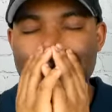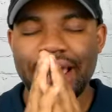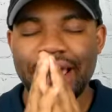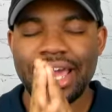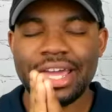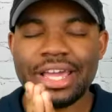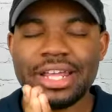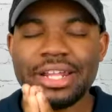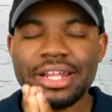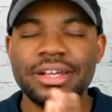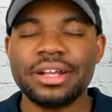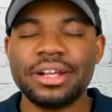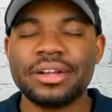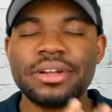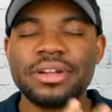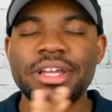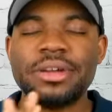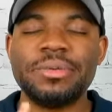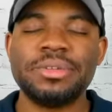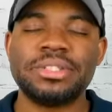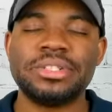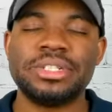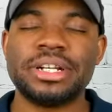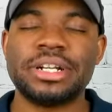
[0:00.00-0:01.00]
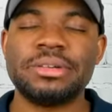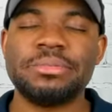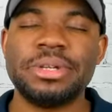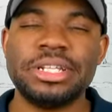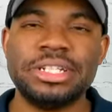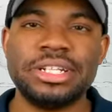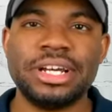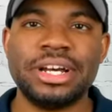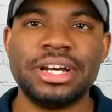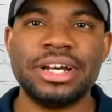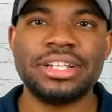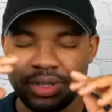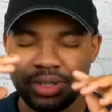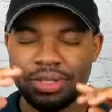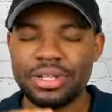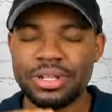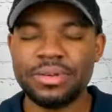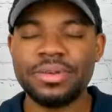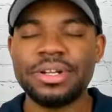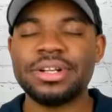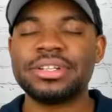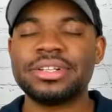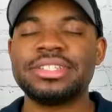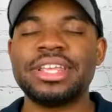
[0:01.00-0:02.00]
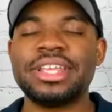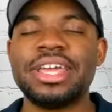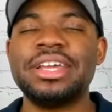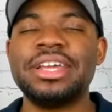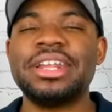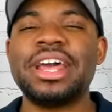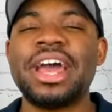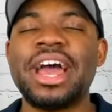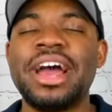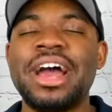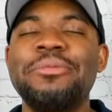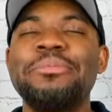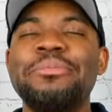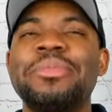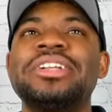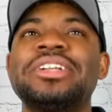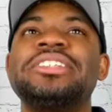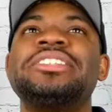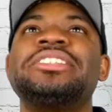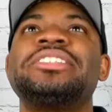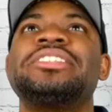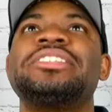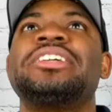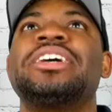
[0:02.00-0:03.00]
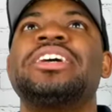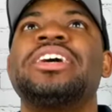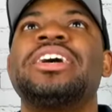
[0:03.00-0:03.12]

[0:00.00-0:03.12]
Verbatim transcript: I kind of agree with Jeremy Jahns. You don't understand how much